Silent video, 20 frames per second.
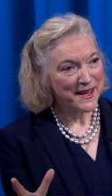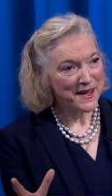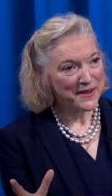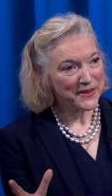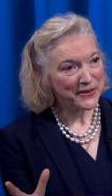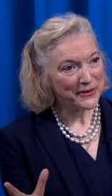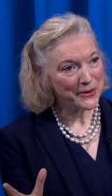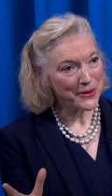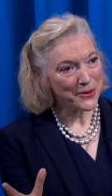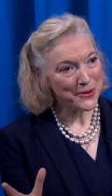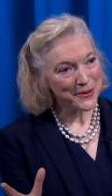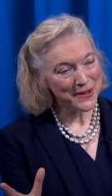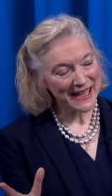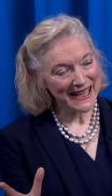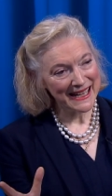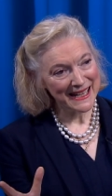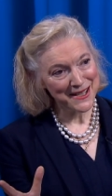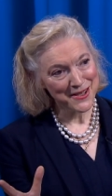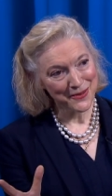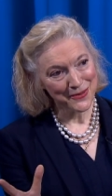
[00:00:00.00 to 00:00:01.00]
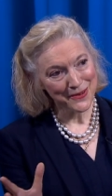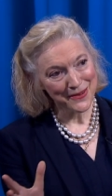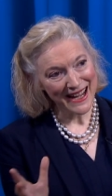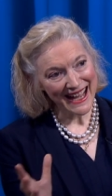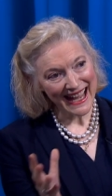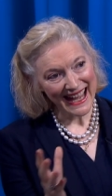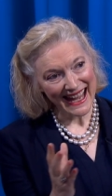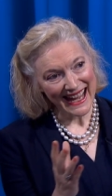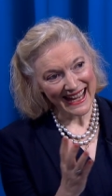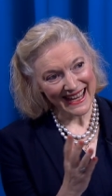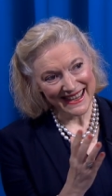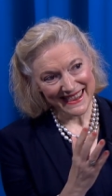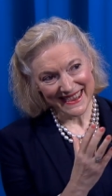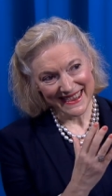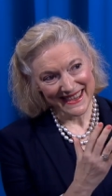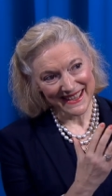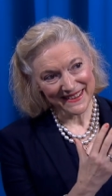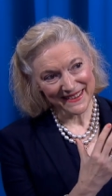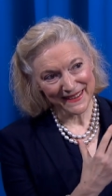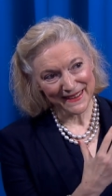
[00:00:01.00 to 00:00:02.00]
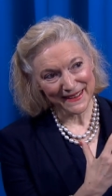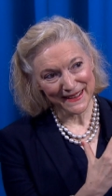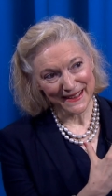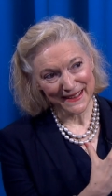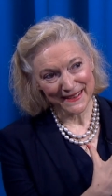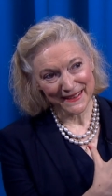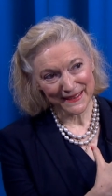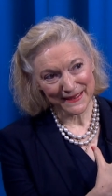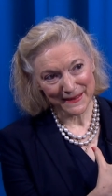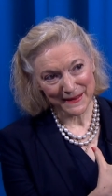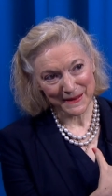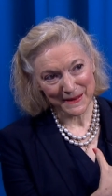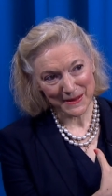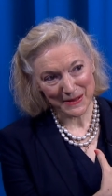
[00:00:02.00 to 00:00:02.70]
So in a way, this is